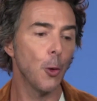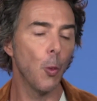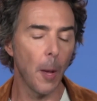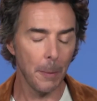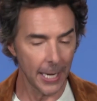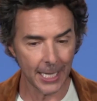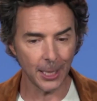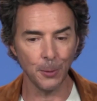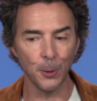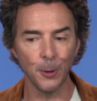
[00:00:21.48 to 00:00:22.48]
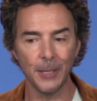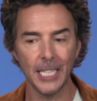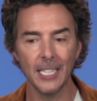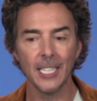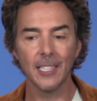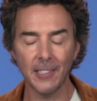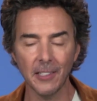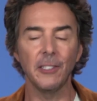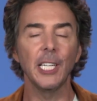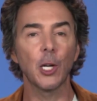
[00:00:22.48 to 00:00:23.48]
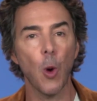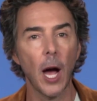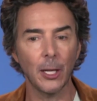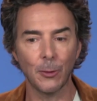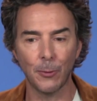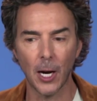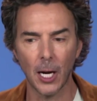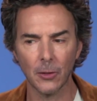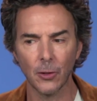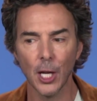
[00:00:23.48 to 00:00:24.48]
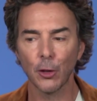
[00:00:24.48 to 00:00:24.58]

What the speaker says: While making the movie, Disney acquired Fox,